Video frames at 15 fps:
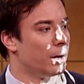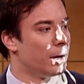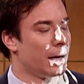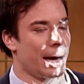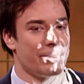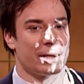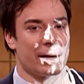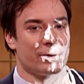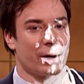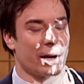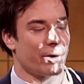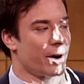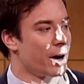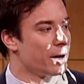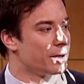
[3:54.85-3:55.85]
How many times we got
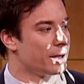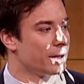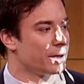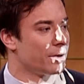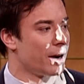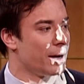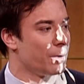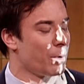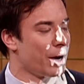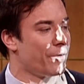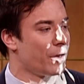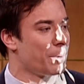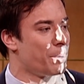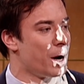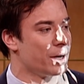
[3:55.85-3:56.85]
to rehearse this, all right? Wait
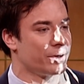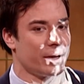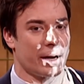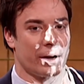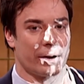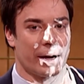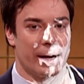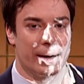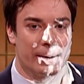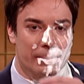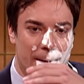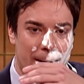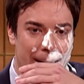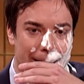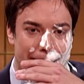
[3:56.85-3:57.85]
for the punchline, okay?
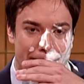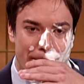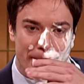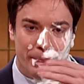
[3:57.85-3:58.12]
God.